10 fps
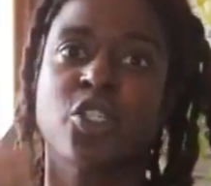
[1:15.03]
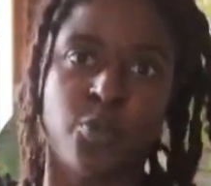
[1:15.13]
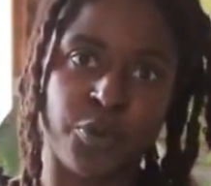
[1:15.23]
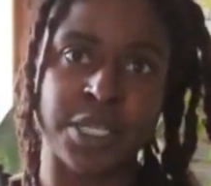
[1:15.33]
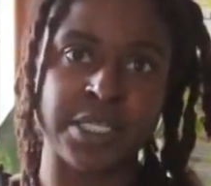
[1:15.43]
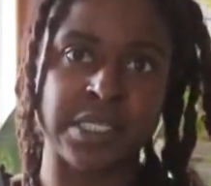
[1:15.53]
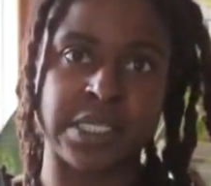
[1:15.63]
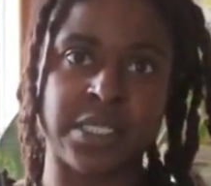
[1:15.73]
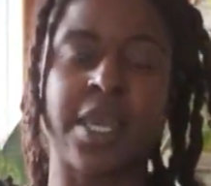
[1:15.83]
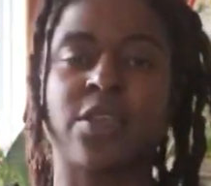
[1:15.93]
easy to
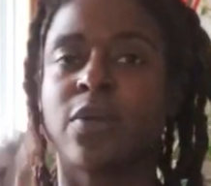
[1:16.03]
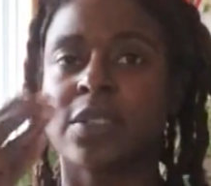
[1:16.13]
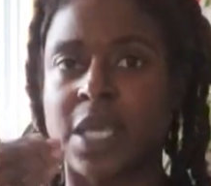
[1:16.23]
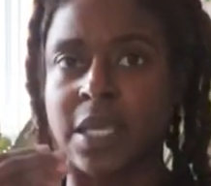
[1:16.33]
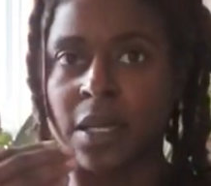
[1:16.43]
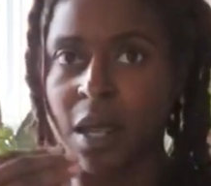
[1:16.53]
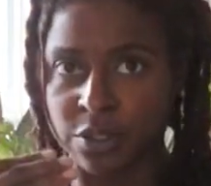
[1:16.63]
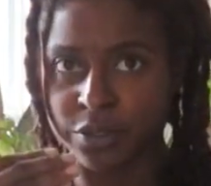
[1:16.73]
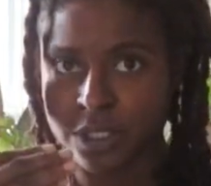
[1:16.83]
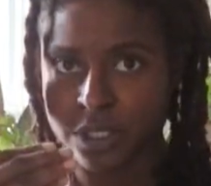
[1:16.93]
take. You can take it under the
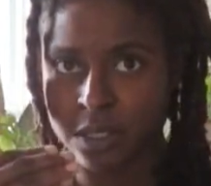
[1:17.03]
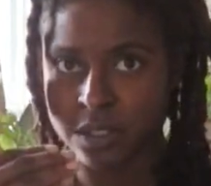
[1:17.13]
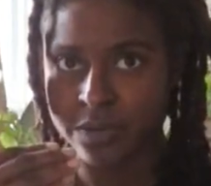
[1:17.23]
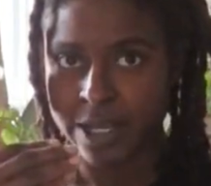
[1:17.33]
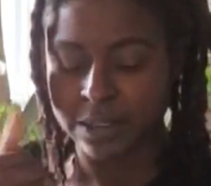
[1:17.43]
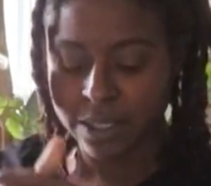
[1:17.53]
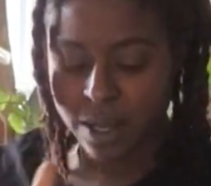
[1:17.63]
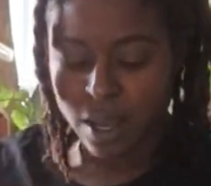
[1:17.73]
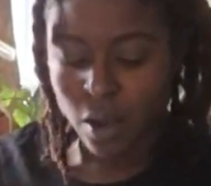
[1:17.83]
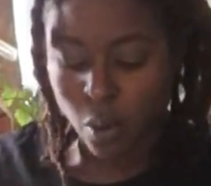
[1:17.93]
tongue directly
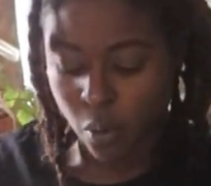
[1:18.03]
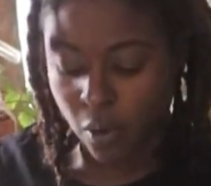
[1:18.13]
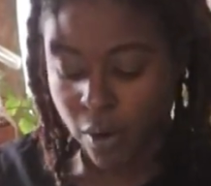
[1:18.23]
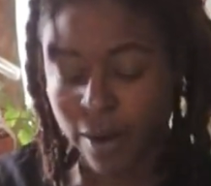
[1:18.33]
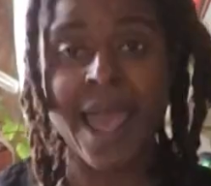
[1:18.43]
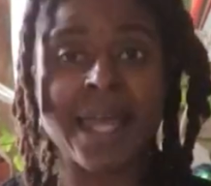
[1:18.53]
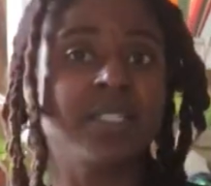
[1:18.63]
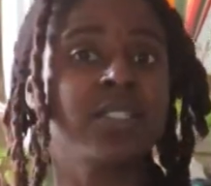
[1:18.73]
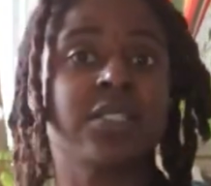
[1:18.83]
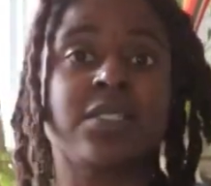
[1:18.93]
or add it to
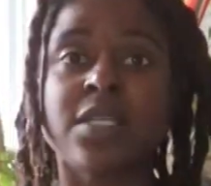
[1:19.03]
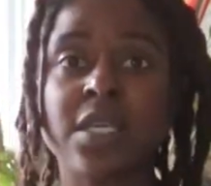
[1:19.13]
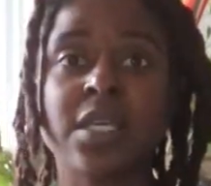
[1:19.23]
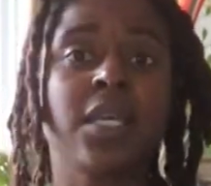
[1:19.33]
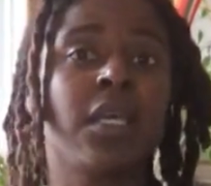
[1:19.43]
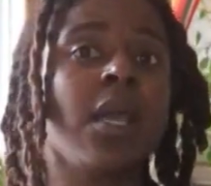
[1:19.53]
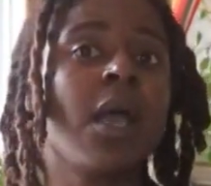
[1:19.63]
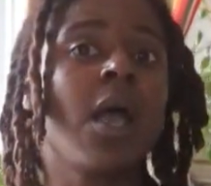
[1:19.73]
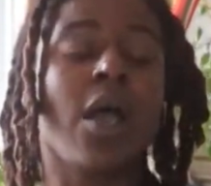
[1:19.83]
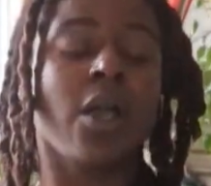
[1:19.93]
tea,
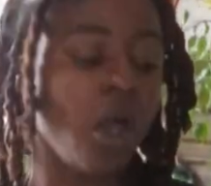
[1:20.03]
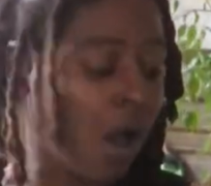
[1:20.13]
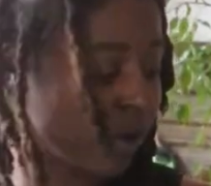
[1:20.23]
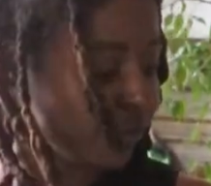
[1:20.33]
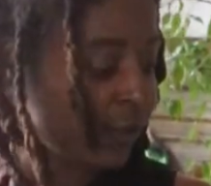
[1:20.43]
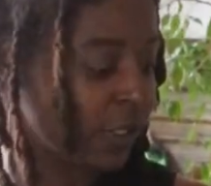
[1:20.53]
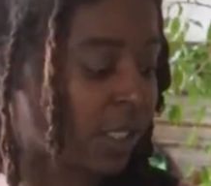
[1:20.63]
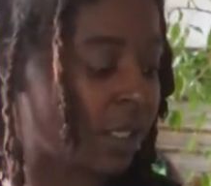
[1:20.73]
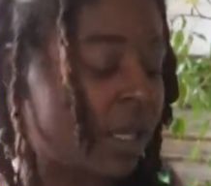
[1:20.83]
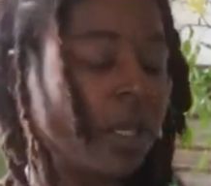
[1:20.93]
coffee,
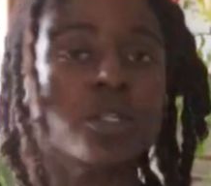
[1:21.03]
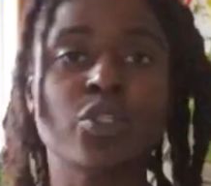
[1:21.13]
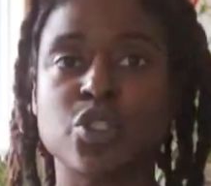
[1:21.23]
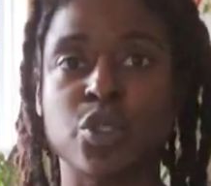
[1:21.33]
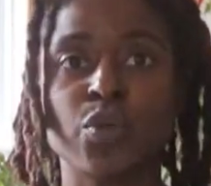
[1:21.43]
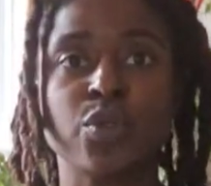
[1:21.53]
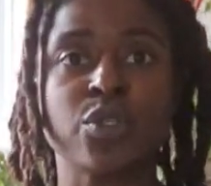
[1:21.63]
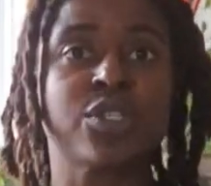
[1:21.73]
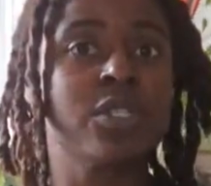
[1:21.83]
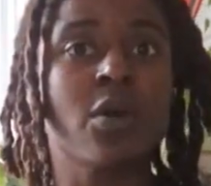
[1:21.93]

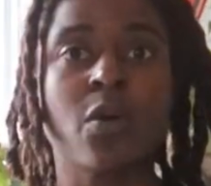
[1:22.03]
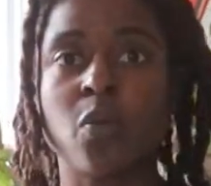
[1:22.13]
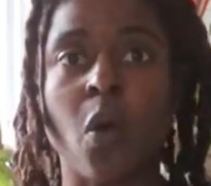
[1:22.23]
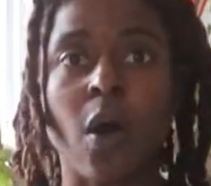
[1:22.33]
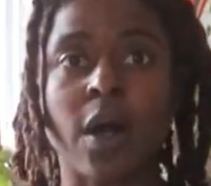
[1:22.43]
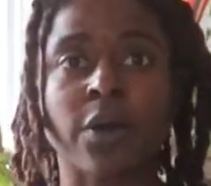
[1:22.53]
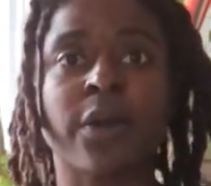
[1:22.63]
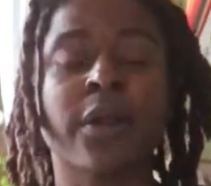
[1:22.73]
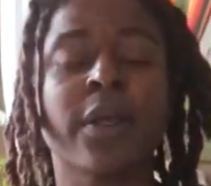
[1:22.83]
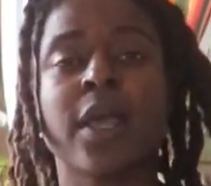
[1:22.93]
juice, water.
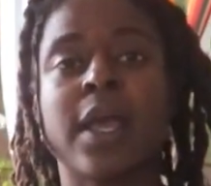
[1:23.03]
It's